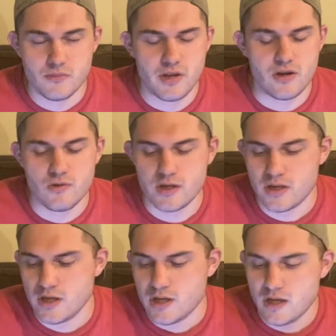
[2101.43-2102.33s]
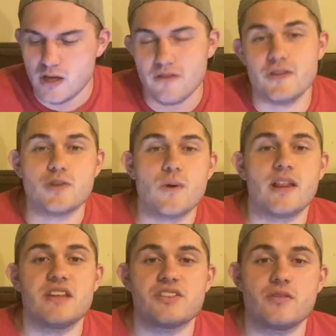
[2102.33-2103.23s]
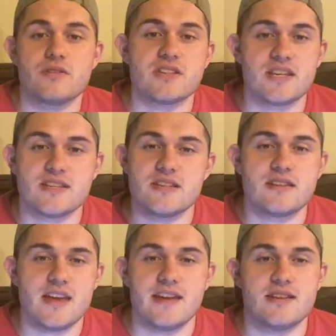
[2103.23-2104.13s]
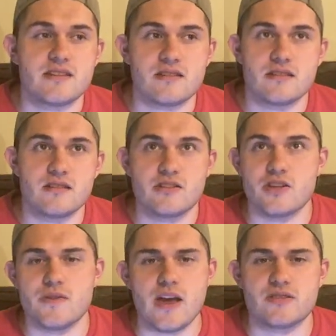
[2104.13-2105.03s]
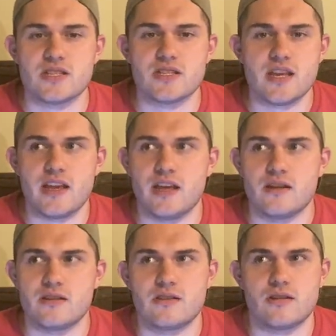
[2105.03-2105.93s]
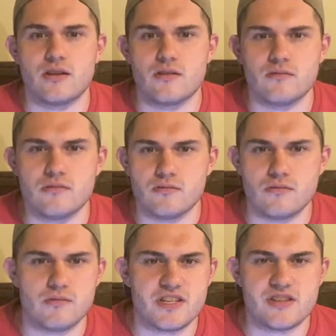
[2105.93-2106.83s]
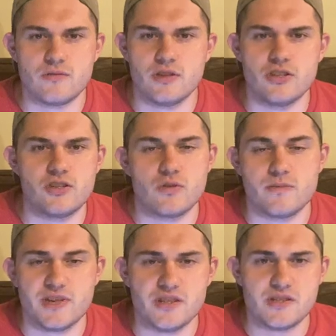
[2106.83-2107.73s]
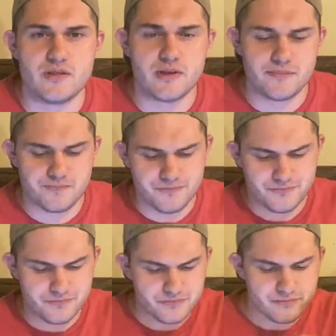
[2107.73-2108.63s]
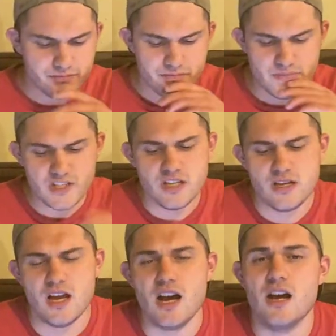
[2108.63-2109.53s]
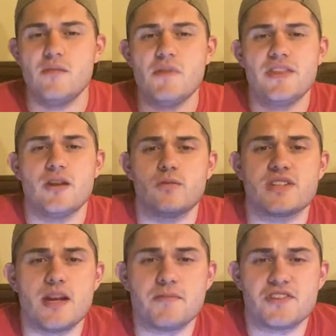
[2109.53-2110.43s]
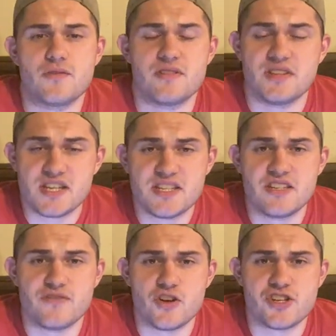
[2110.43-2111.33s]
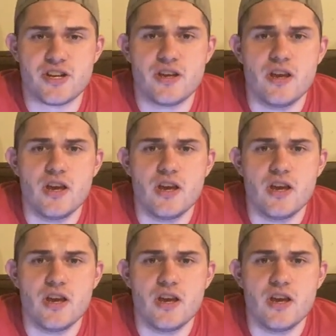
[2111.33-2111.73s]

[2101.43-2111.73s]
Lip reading: better word, of the Twilight Zone. The 60s, 80s, 2000s, and the recent one that Jordan Peele is doing. And there was an episode of the 60s version